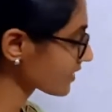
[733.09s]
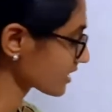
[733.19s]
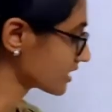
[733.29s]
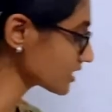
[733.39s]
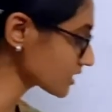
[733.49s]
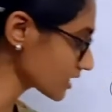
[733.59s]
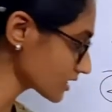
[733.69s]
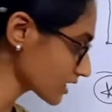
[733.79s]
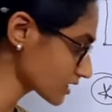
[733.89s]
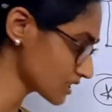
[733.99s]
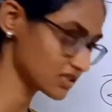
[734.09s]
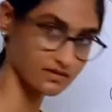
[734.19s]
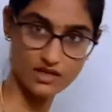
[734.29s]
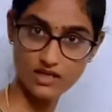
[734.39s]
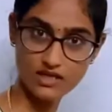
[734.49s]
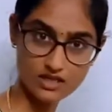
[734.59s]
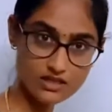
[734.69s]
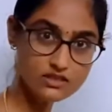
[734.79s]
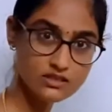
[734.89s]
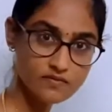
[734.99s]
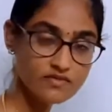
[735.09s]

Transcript: this resistance will increase.